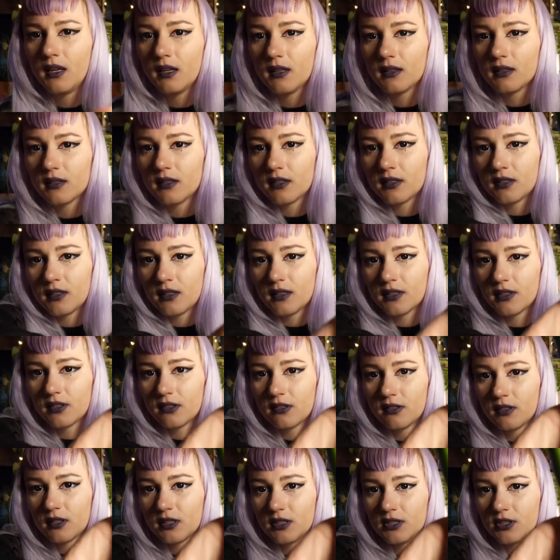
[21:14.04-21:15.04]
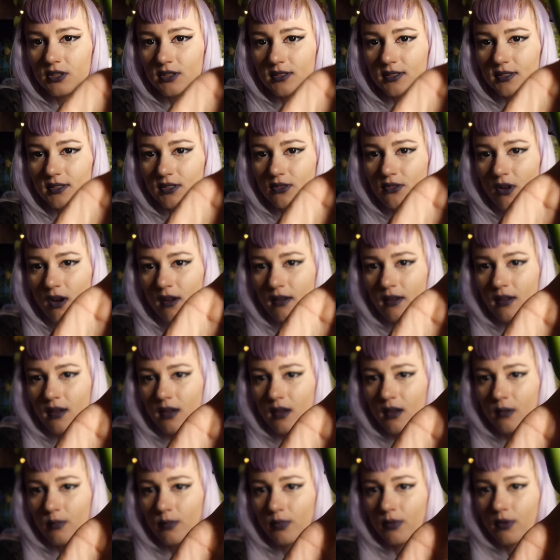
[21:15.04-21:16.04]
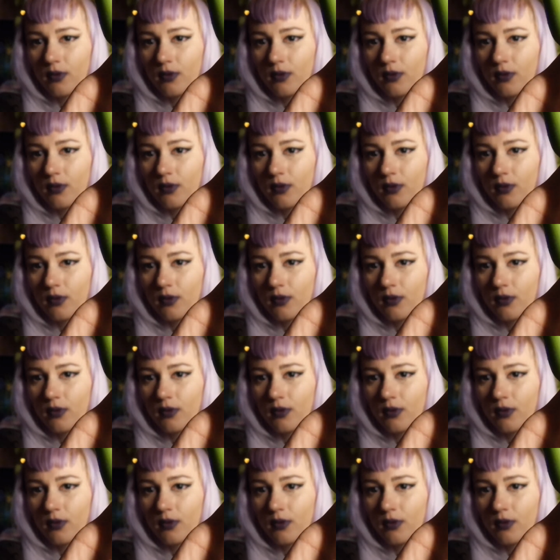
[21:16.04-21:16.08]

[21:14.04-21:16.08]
They're literally just drying up.